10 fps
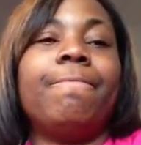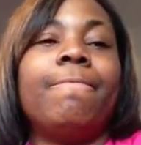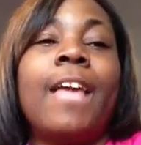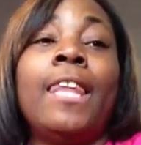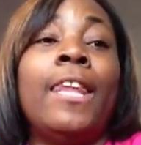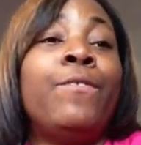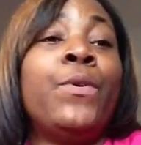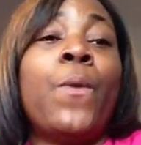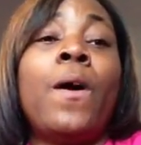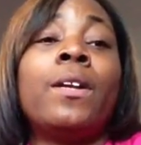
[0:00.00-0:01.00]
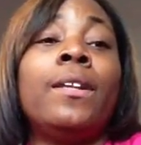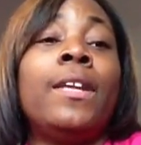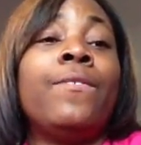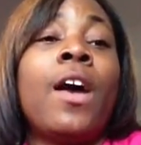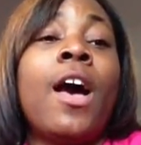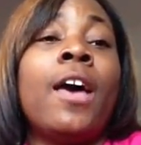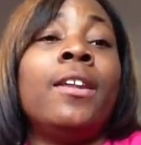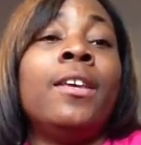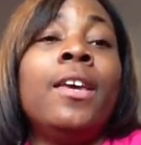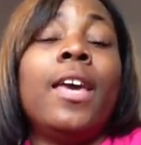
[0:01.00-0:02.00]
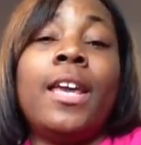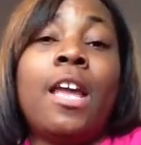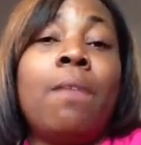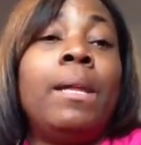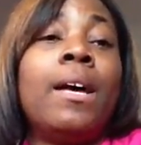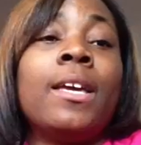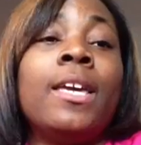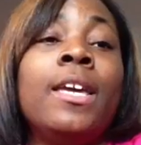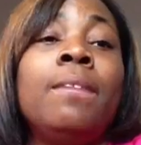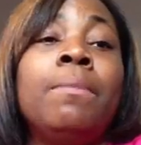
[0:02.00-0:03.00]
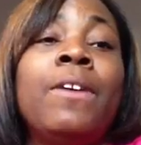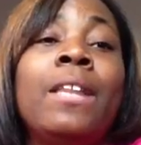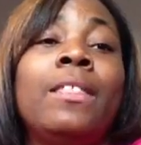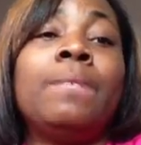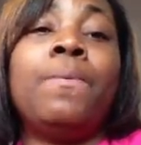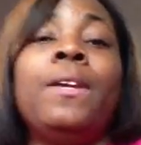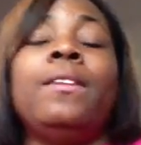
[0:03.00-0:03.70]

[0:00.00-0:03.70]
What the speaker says: I love you all and I love God. And I'll blog again. But at this point,